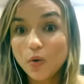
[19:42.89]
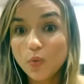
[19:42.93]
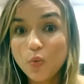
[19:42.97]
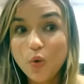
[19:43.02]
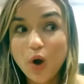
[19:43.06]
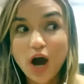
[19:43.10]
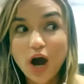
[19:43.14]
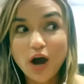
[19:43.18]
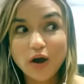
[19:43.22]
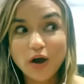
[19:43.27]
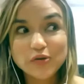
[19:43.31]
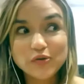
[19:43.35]

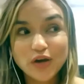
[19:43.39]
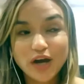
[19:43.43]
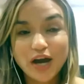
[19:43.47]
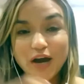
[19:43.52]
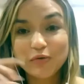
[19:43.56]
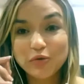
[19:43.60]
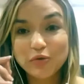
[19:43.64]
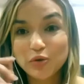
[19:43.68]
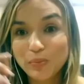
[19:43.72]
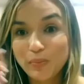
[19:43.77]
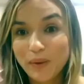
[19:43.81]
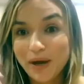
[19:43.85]
wow, you
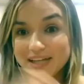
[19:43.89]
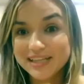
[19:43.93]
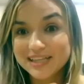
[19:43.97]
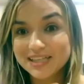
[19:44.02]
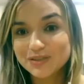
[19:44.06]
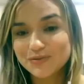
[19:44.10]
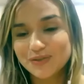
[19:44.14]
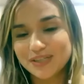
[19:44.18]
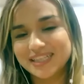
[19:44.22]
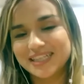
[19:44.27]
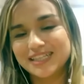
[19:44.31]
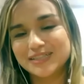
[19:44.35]
have to buy
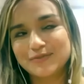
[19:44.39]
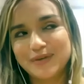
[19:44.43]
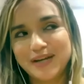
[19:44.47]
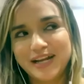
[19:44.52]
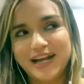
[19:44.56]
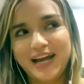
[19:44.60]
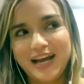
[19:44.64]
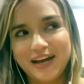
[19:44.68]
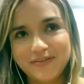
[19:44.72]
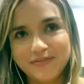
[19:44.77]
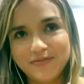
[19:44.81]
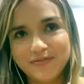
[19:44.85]
this one. That's what
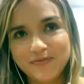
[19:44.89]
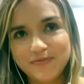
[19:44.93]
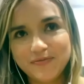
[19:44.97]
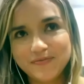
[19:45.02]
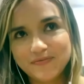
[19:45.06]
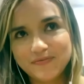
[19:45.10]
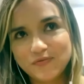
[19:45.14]
I have.